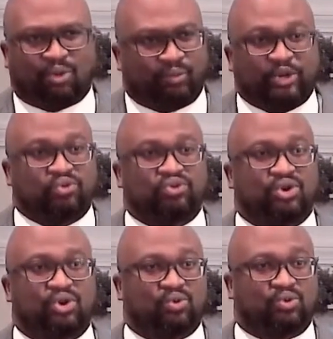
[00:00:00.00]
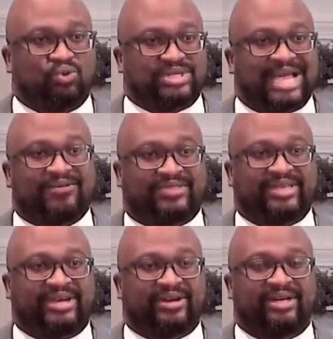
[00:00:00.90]
We don't know who's out
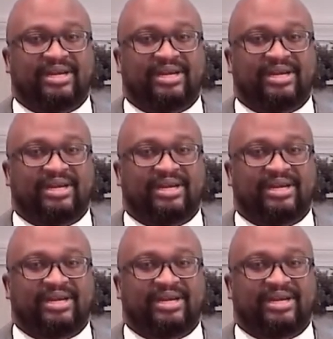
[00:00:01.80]
there.